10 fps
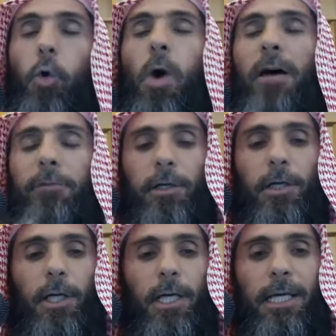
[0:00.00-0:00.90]

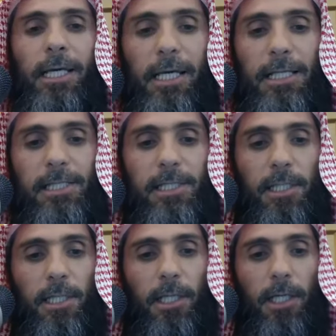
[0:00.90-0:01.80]
Whoever
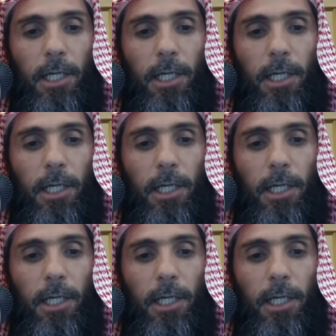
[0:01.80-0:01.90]
his